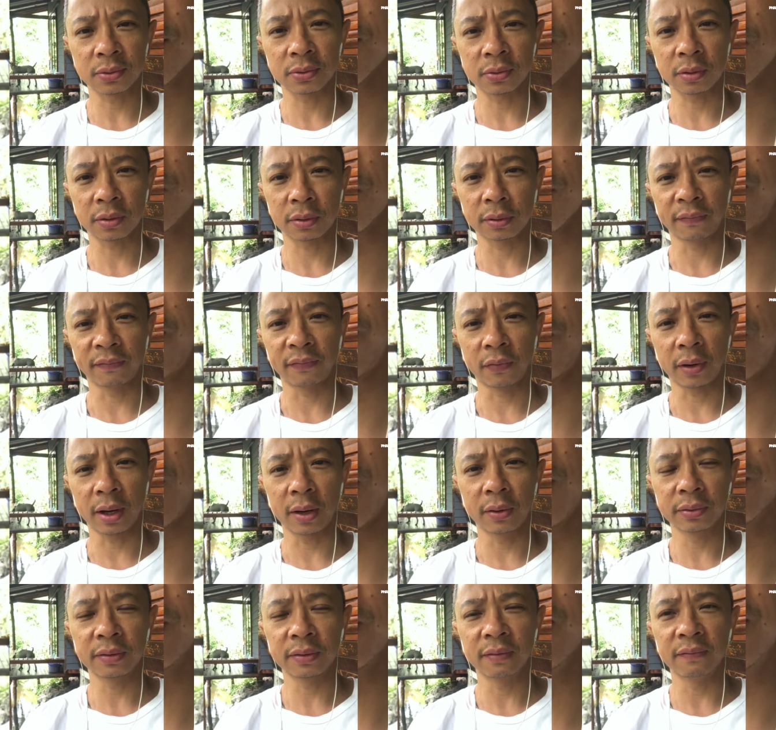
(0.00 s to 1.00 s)
or for
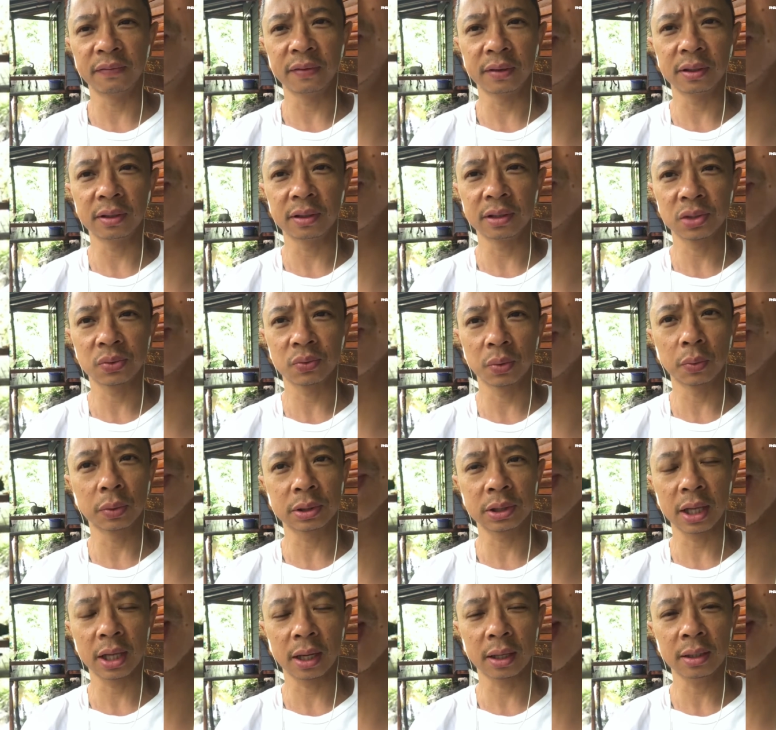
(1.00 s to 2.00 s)
health and fitness, we
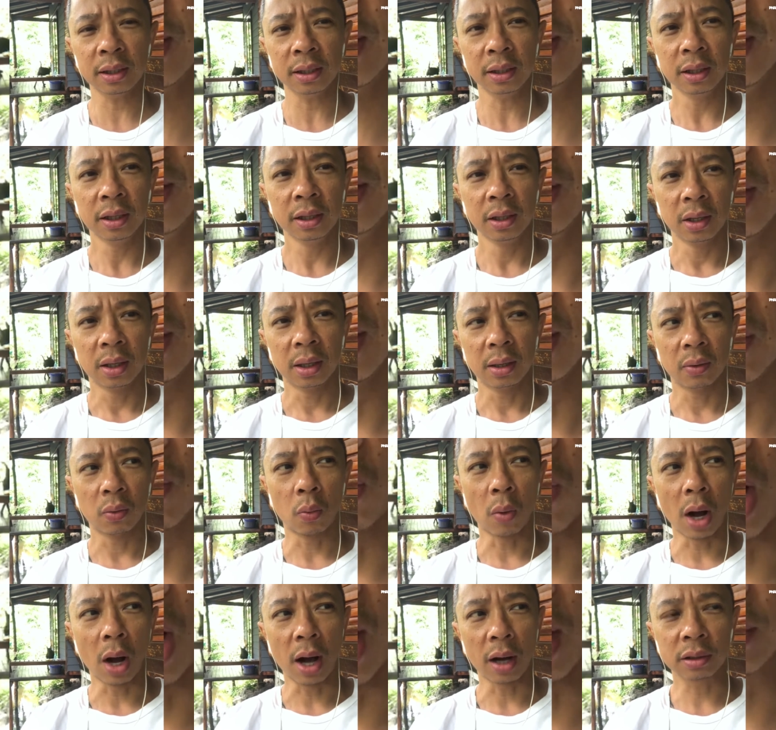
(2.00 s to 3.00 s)
would take
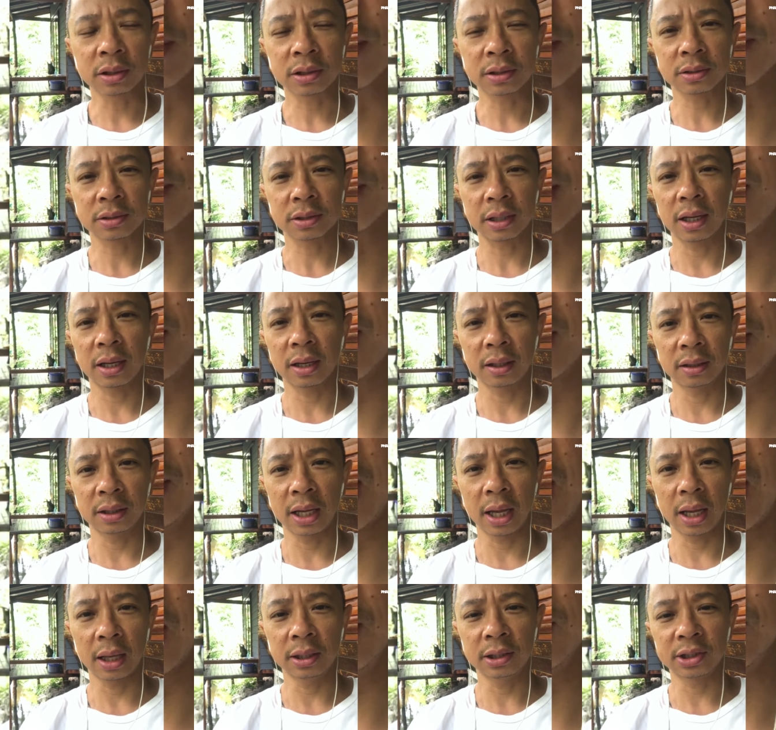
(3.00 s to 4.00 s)
walks and
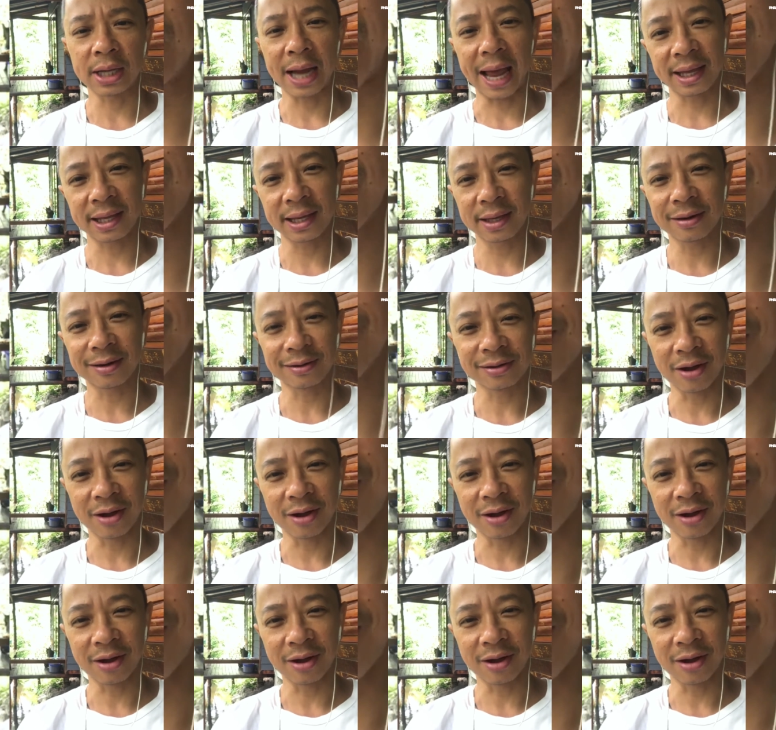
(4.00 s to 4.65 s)
take Jackie, our